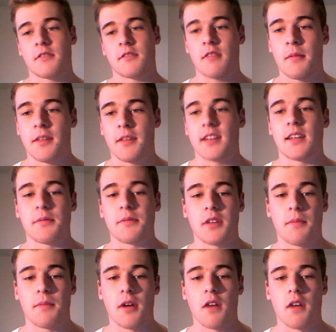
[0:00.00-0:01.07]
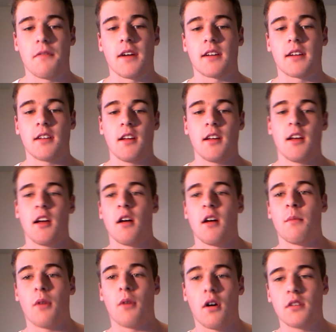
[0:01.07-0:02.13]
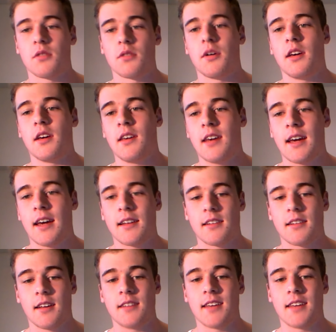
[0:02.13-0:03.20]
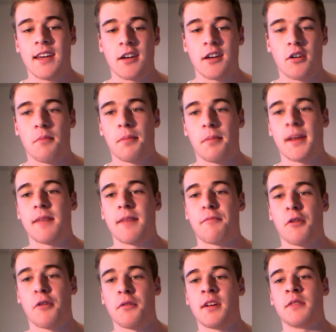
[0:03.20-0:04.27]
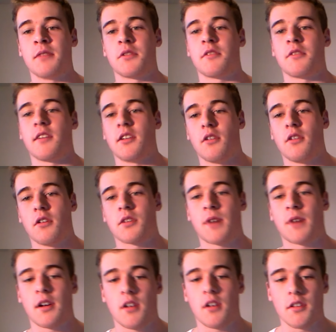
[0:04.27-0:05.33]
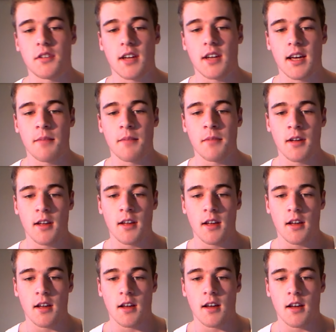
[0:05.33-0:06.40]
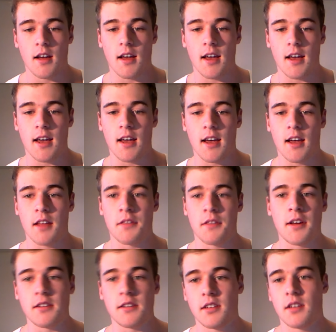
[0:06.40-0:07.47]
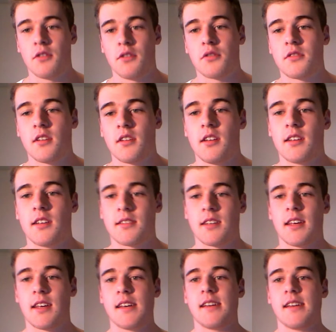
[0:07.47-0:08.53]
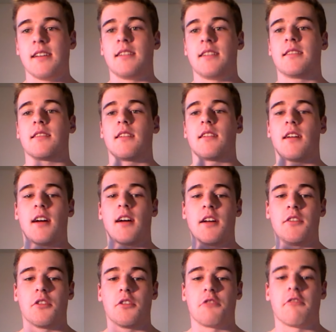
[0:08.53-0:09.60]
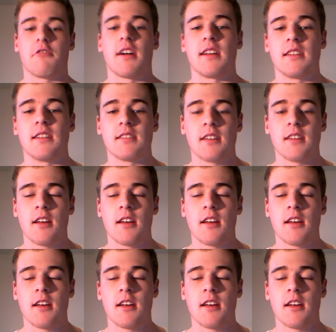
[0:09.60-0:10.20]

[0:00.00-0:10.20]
Normal egg's absolutely perfect. But also what you can get is incomplete proteins, which are ignored quite a lot of the time. These are your nuts and your seeds and your grains.